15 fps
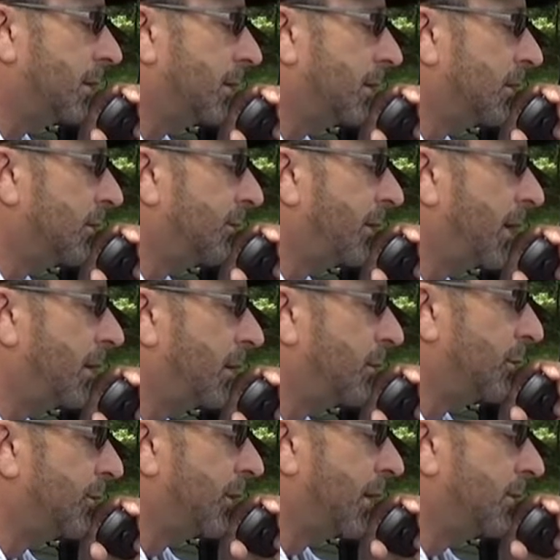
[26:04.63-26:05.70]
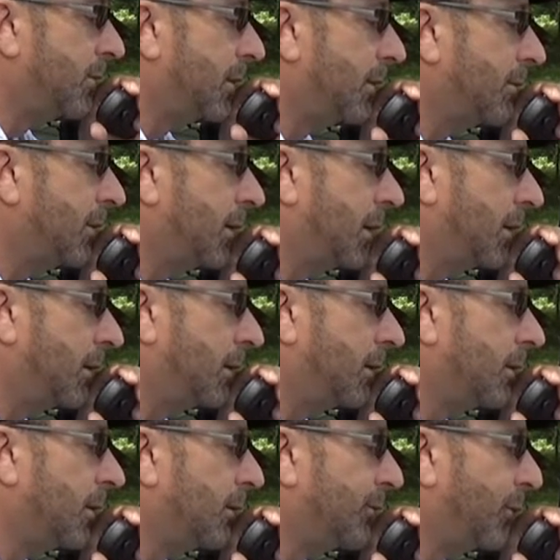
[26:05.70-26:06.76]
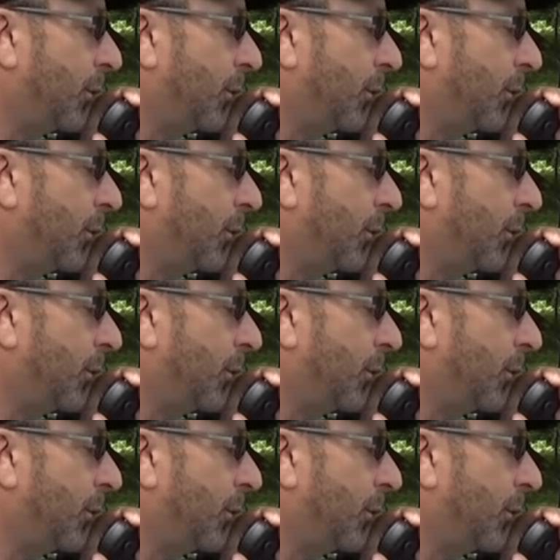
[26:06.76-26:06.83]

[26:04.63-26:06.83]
Uh, you're five, you were 5.7 there and uh,